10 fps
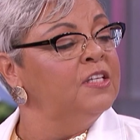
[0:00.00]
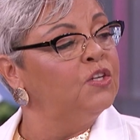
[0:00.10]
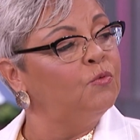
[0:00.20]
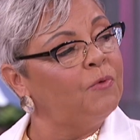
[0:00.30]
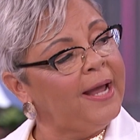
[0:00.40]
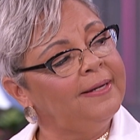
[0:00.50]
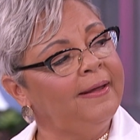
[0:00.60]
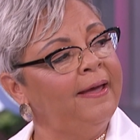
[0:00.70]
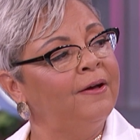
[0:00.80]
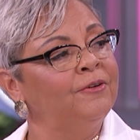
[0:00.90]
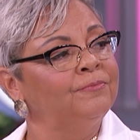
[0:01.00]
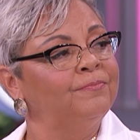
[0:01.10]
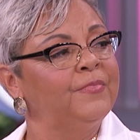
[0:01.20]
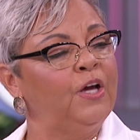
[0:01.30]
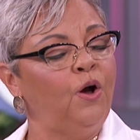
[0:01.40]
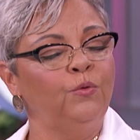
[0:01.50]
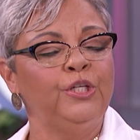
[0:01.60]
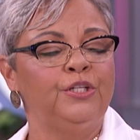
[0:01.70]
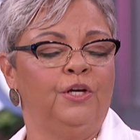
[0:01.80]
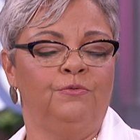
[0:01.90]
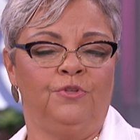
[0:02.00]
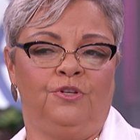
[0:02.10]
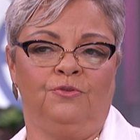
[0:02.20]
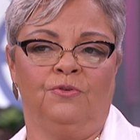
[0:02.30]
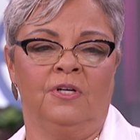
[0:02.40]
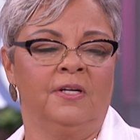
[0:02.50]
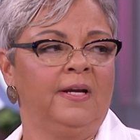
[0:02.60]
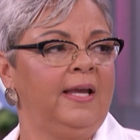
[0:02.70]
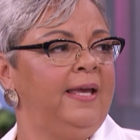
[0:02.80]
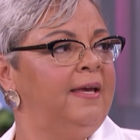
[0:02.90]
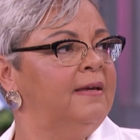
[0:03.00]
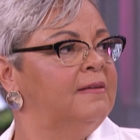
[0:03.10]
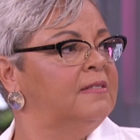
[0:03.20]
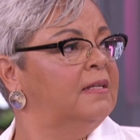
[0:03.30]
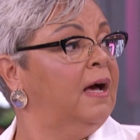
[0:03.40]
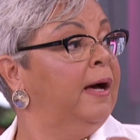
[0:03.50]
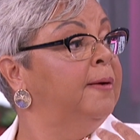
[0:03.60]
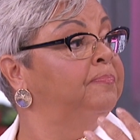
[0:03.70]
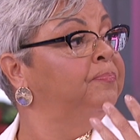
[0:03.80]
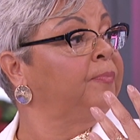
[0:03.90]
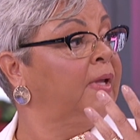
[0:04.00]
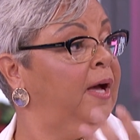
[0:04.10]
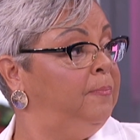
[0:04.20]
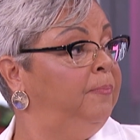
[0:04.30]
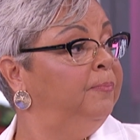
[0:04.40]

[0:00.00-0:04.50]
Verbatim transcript: So right now, the only known cure is um, a,